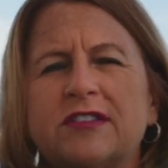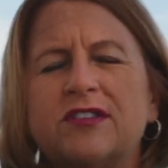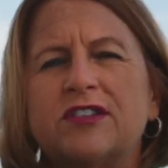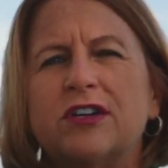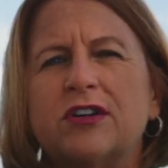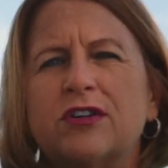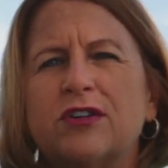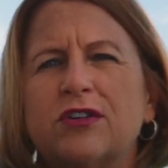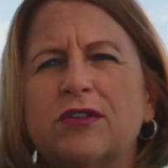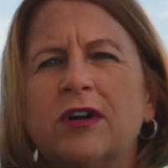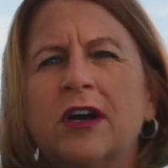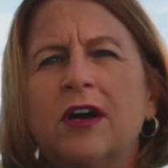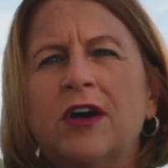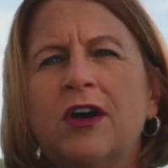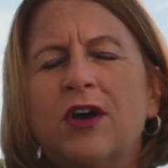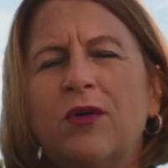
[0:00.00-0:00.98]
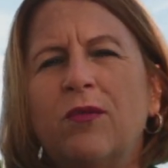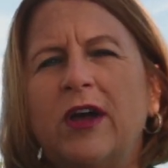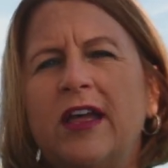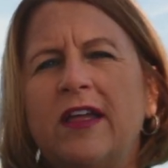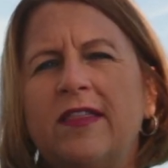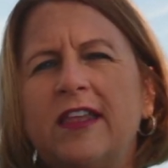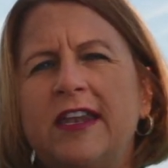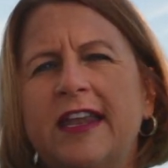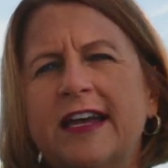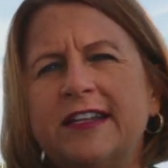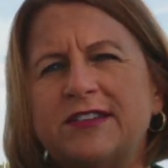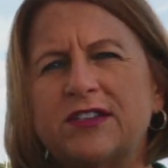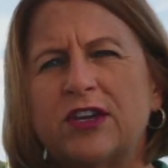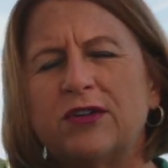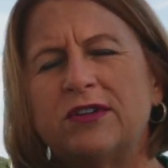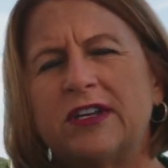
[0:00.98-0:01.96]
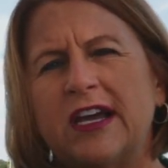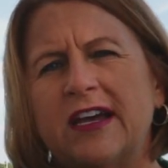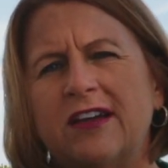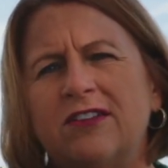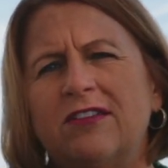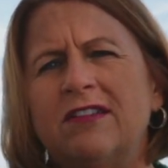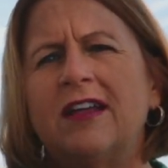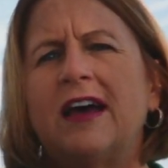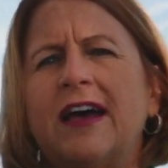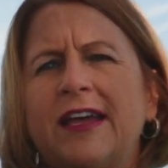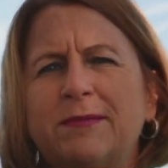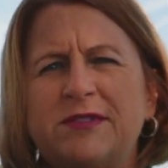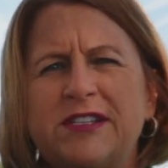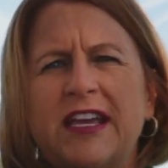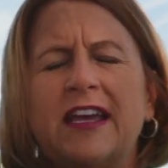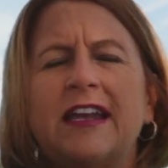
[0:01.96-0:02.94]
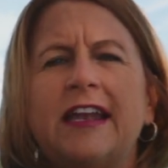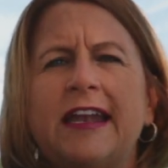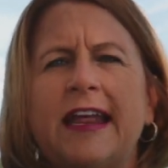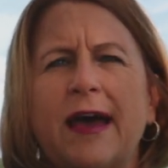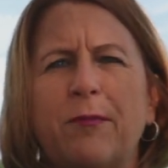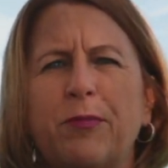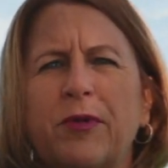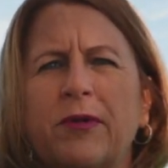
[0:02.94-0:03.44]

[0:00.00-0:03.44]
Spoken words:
So when the nets go down, I am taking a nap.